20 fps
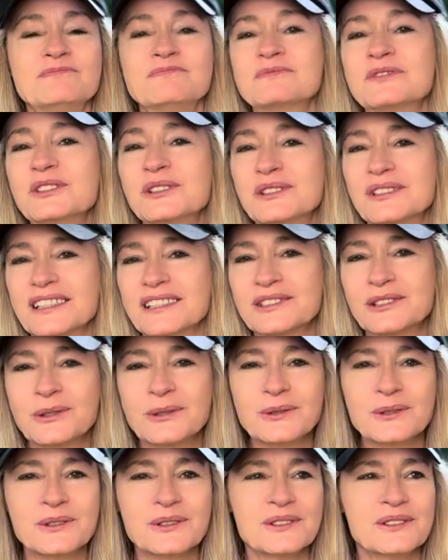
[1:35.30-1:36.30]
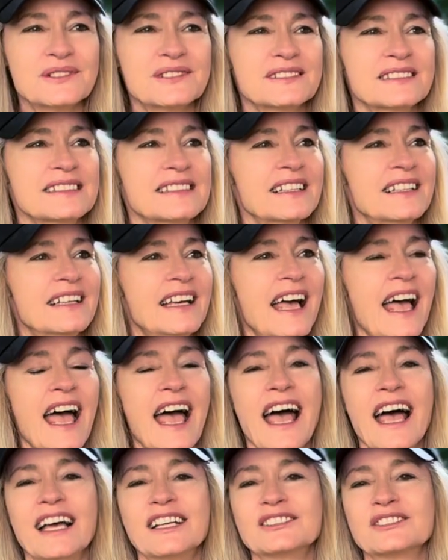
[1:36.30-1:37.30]
using tools
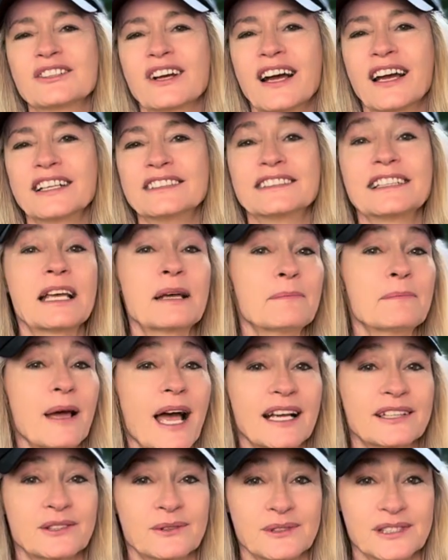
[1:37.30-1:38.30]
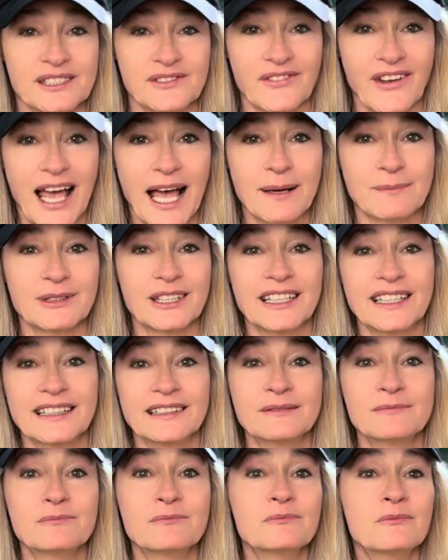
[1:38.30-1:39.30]
and trying to get back to his family
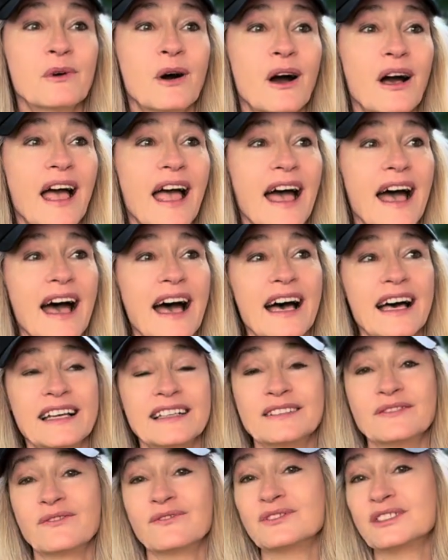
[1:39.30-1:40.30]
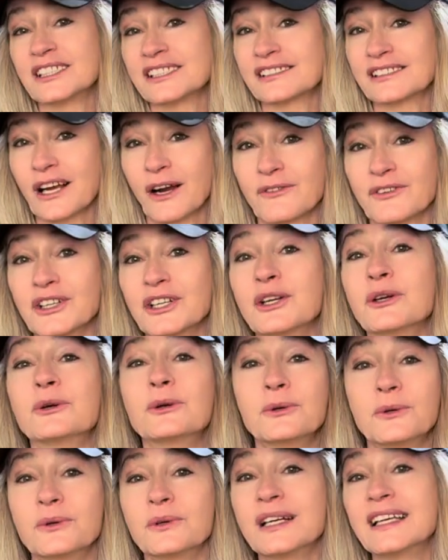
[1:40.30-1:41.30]
and discovering
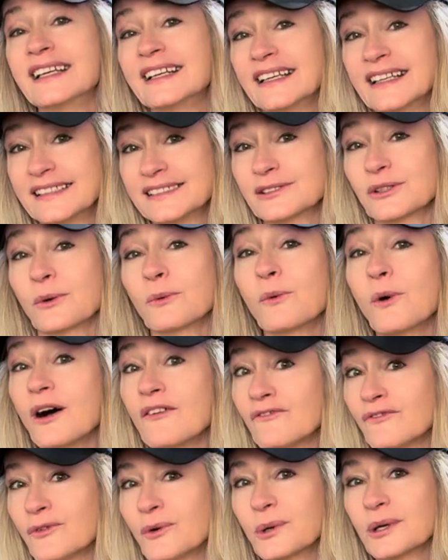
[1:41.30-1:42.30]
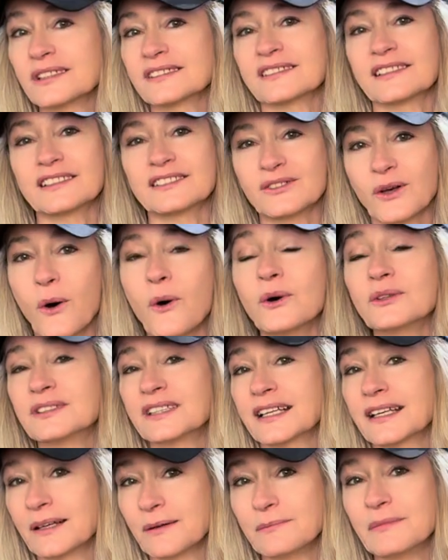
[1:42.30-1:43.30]
who it is or what force is
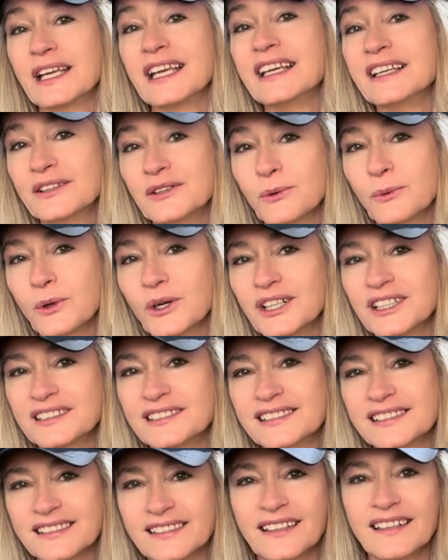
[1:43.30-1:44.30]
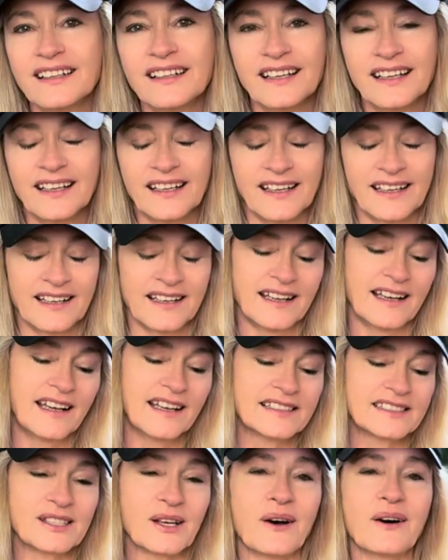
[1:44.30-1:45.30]
holding him in the woods.
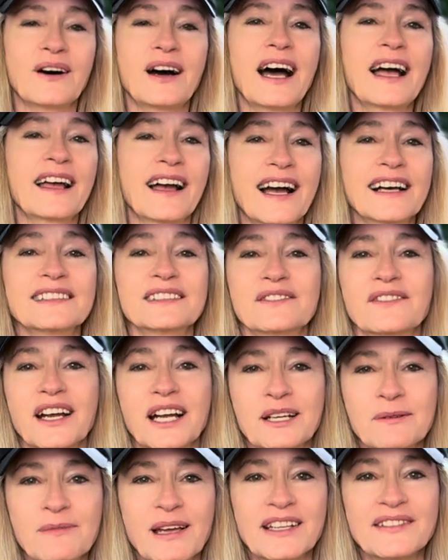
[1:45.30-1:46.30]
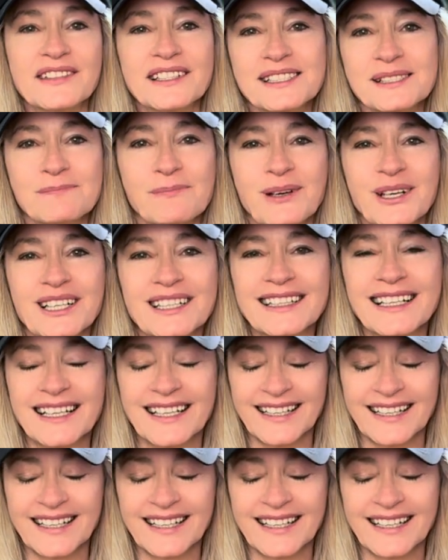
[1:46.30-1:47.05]
So I highly recommend this book.